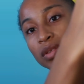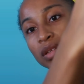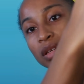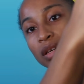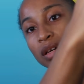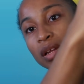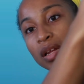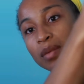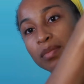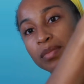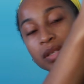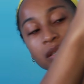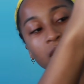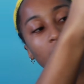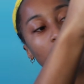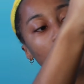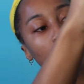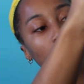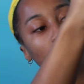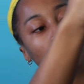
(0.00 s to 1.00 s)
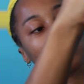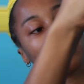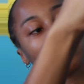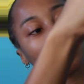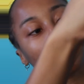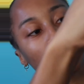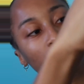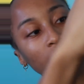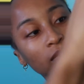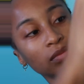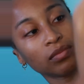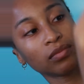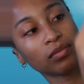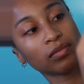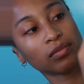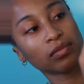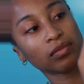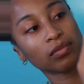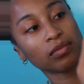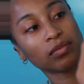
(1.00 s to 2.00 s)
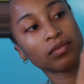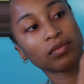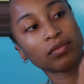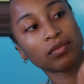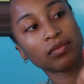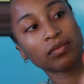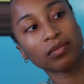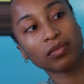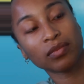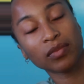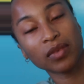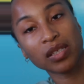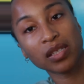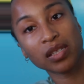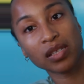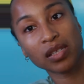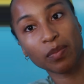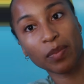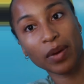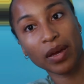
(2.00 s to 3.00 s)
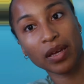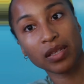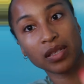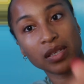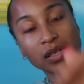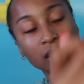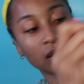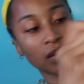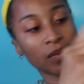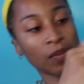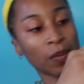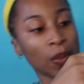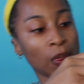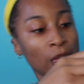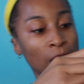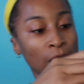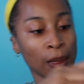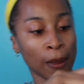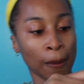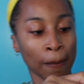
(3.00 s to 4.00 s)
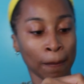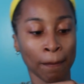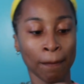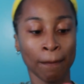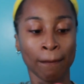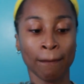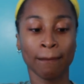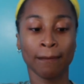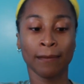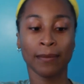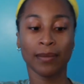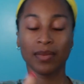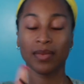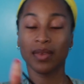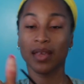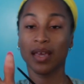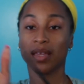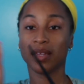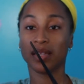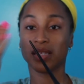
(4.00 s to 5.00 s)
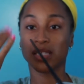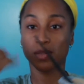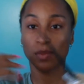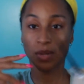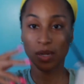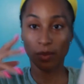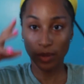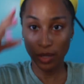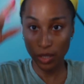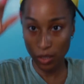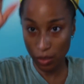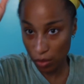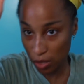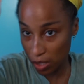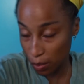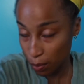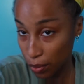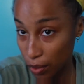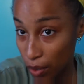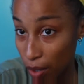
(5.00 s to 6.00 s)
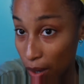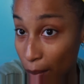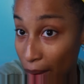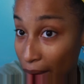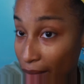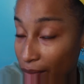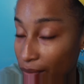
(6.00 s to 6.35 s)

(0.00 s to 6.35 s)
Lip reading: the clumps are out. This is the paste. And this is what I'm going to use to put on my